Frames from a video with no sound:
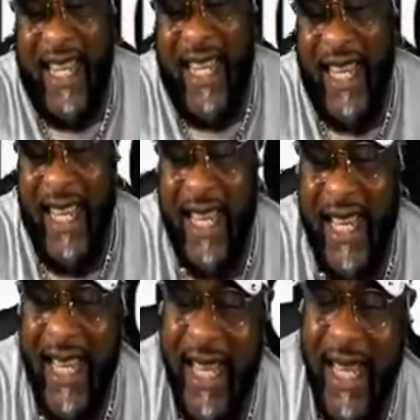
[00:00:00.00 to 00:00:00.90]

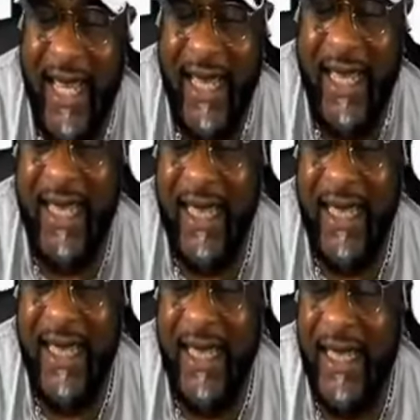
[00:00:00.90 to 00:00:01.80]

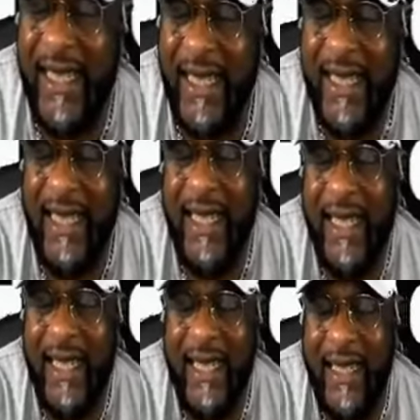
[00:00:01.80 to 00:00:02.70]

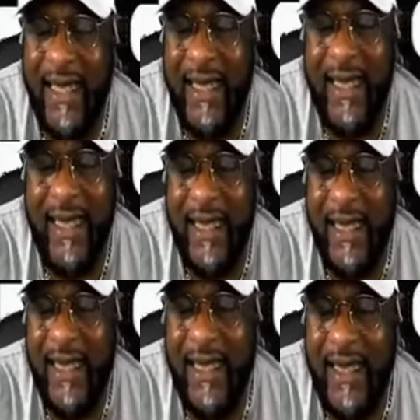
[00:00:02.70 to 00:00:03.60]

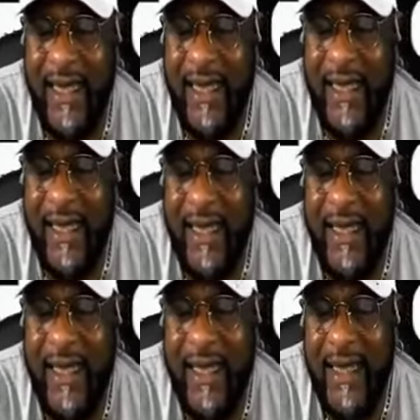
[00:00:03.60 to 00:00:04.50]

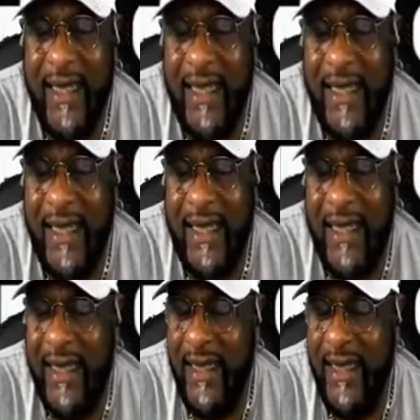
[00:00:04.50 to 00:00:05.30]
[no speech]